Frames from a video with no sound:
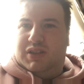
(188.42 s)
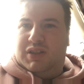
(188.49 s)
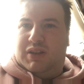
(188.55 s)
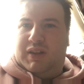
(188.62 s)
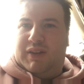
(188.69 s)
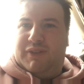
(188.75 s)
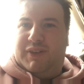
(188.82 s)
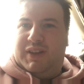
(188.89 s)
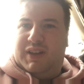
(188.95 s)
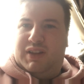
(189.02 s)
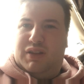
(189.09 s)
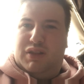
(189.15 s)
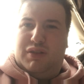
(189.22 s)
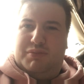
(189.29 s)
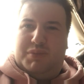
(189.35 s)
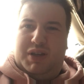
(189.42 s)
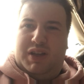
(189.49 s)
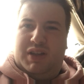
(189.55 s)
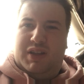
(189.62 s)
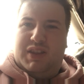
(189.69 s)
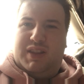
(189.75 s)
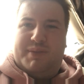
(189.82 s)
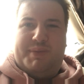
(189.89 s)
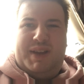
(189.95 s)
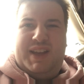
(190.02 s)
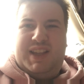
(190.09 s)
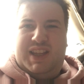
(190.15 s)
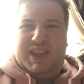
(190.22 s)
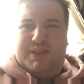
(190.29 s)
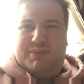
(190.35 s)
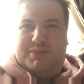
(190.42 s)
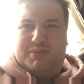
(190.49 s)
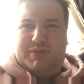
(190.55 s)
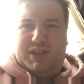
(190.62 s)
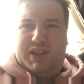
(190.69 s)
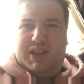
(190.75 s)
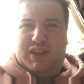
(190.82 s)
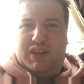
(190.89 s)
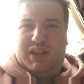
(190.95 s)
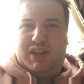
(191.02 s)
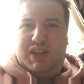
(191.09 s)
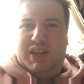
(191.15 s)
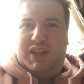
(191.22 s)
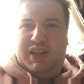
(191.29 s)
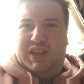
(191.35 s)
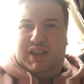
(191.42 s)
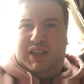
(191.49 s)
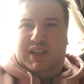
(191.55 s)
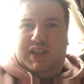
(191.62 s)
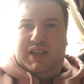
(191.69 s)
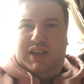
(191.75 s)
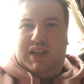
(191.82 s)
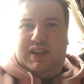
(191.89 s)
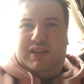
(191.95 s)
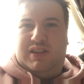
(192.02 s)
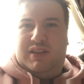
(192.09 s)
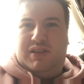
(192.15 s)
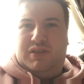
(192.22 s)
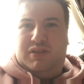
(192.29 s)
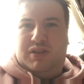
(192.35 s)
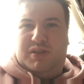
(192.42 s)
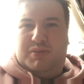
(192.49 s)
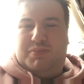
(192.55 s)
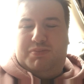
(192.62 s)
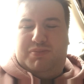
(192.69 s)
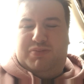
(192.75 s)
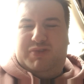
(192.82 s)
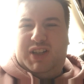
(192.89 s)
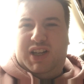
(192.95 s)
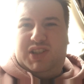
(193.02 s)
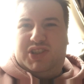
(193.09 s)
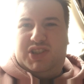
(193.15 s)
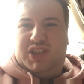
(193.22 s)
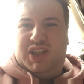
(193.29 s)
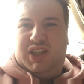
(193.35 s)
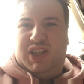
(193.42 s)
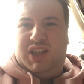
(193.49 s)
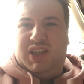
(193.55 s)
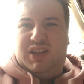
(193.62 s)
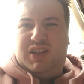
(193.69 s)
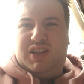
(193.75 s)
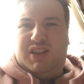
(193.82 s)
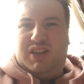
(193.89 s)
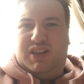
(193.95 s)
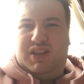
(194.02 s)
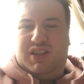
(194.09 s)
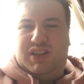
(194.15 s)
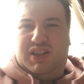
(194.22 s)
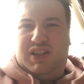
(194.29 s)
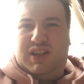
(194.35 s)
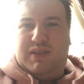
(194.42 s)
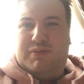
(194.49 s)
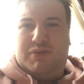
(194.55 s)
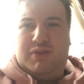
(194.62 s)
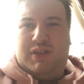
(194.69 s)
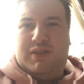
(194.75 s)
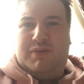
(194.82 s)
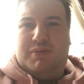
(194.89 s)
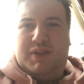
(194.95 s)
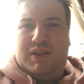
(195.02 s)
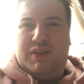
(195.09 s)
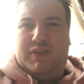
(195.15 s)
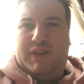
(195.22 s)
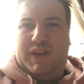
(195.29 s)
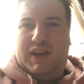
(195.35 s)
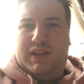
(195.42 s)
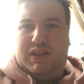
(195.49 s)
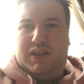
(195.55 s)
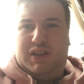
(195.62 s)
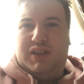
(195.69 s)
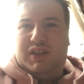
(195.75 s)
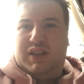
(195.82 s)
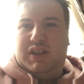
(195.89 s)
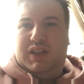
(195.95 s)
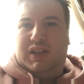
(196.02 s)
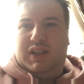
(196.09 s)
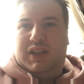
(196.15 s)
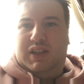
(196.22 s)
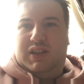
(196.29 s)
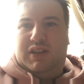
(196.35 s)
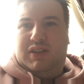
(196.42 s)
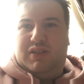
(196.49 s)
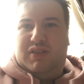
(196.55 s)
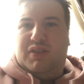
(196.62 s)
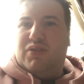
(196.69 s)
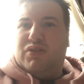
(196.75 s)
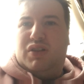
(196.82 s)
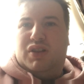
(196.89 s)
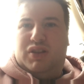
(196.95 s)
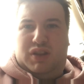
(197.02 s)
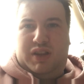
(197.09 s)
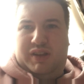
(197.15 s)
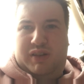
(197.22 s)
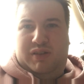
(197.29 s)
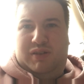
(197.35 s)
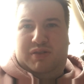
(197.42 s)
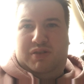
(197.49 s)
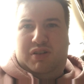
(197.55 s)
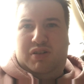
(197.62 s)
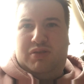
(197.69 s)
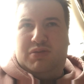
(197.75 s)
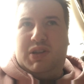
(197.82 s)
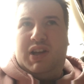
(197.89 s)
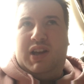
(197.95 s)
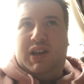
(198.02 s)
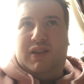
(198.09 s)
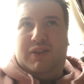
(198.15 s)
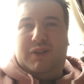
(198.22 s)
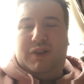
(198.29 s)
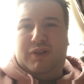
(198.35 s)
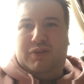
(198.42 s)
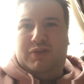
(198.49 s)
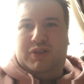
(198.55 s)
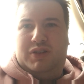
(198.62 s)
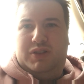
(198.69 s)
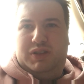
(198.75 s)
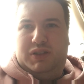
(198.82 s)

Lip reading: I think there's some parts that might need replacing it, and now the track sheet can run out really fast because it's an older iPhone.